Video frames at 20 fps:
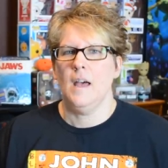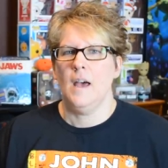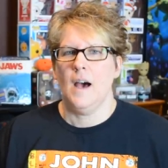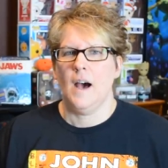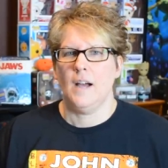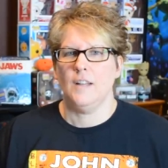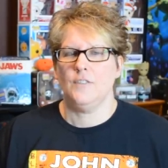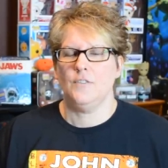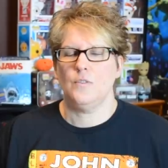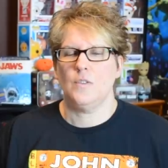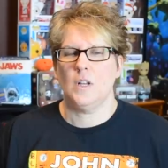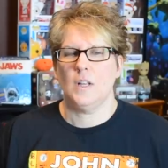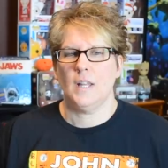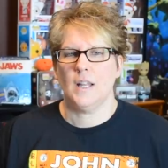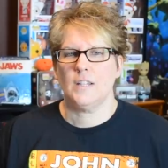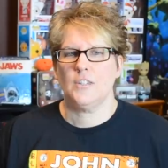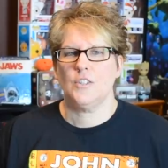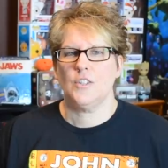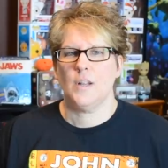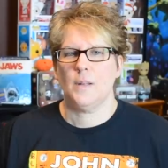I do
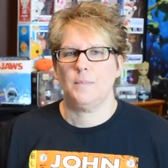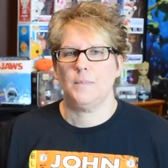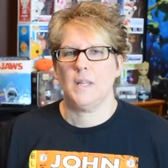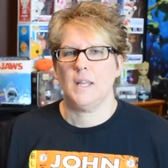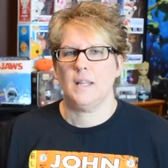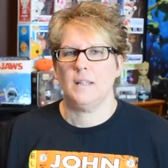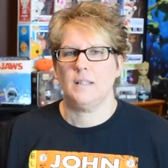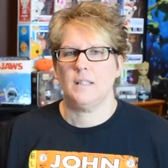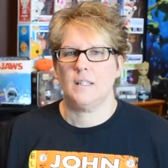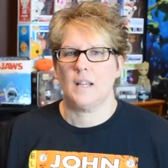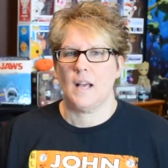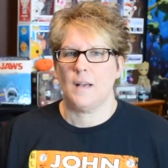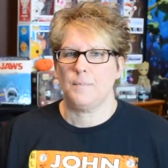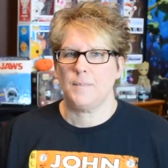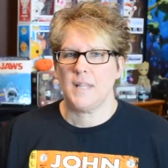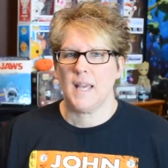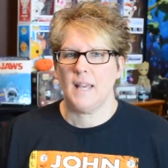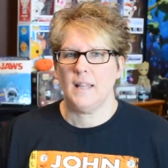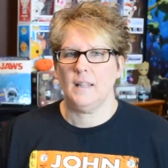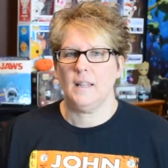collection updates, top
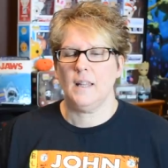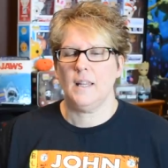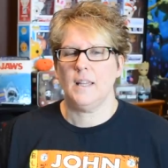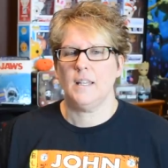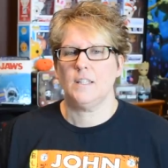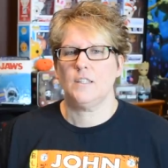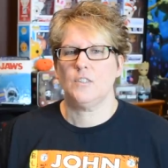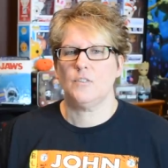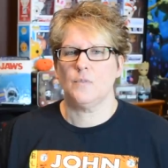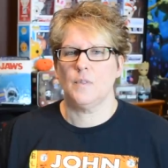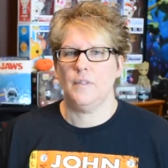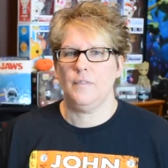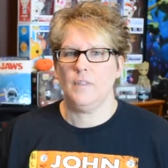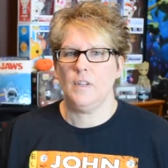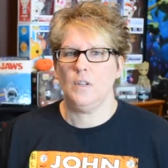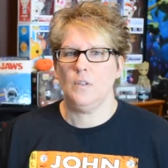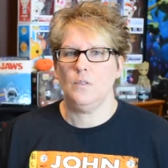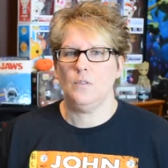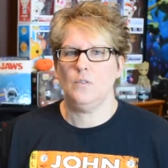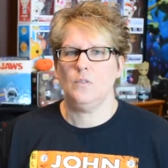10 lists,
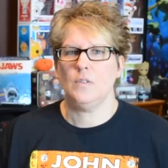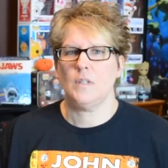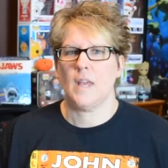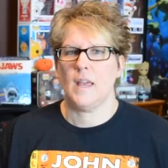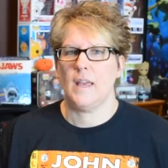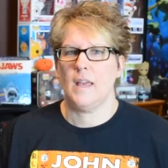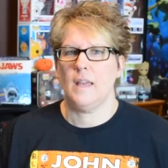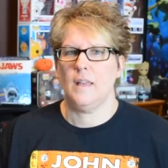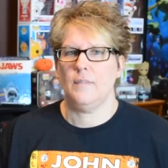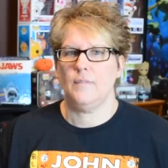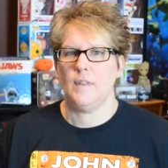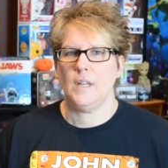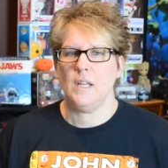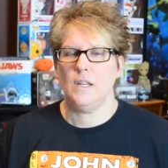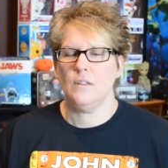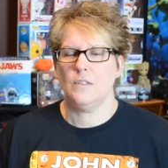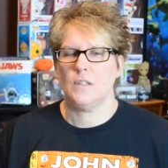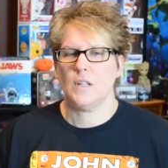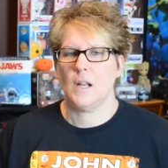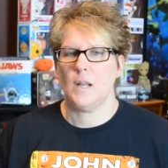reviews, and
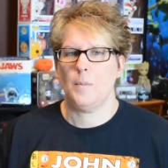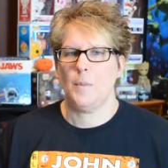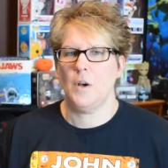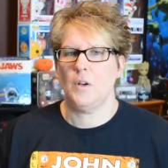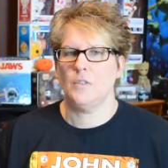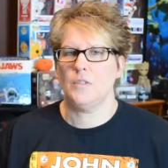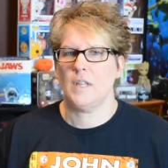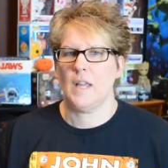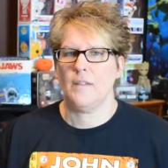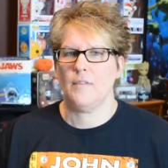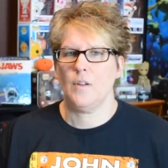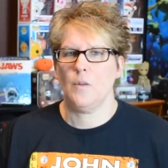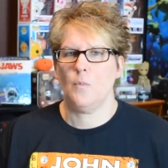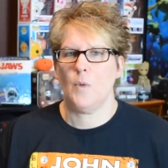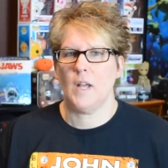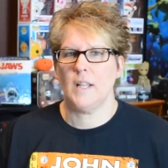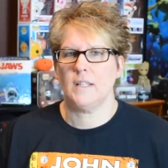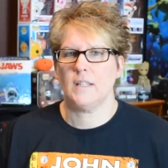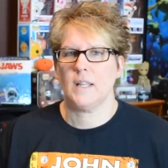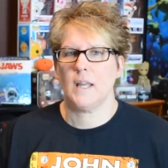videos that I post every
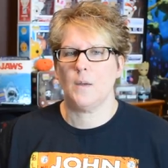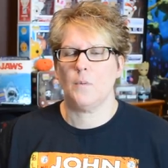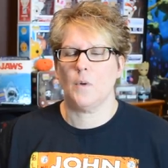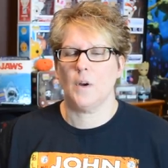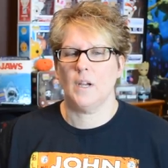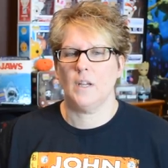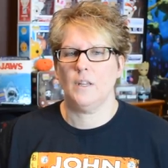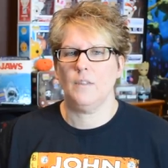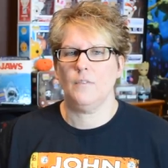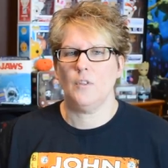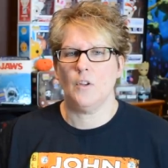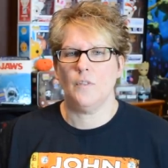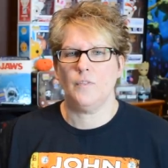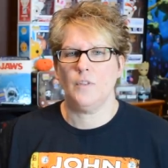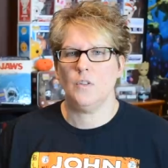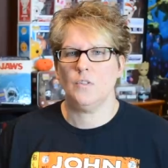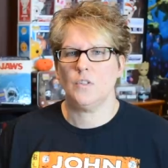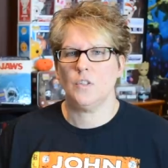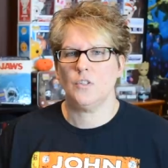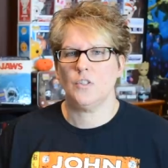Wednesday where I give you a
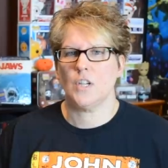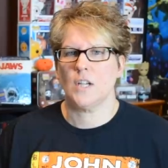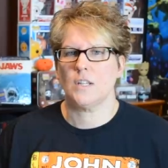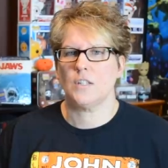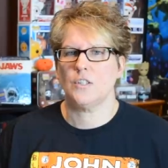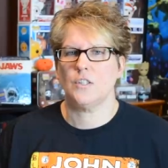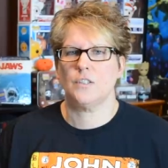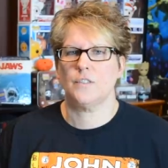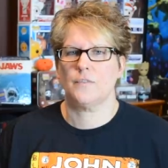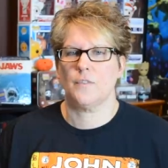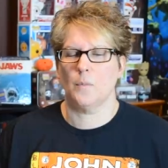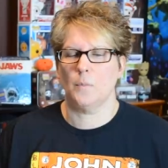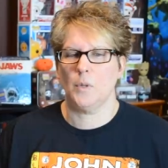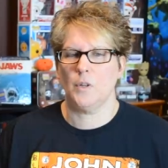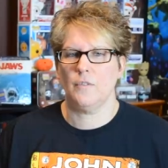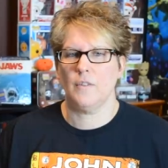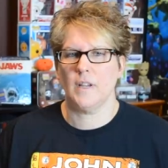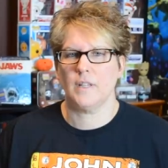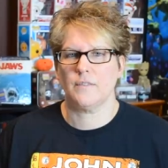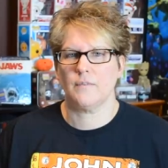few suggestions for
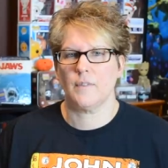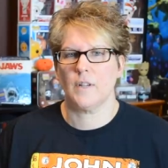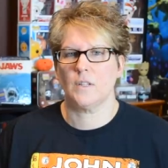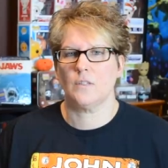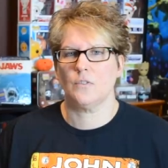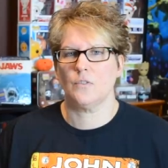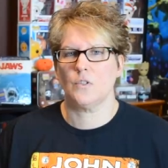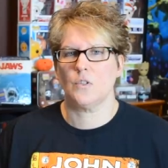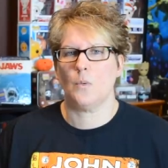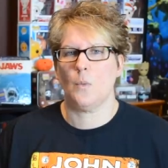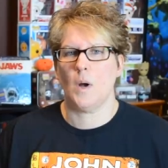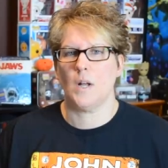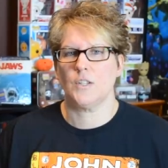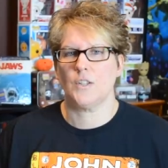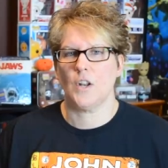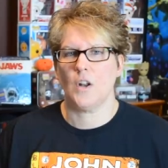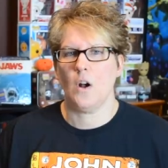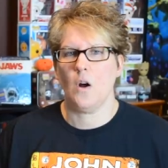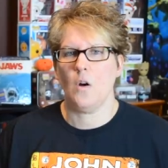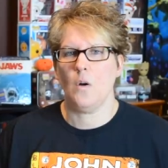Blu-rays and rentals to watch
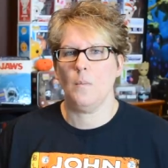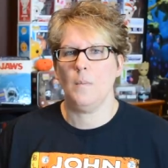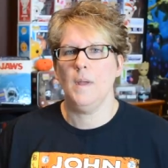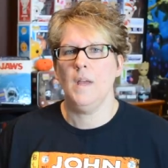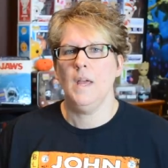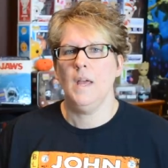at home,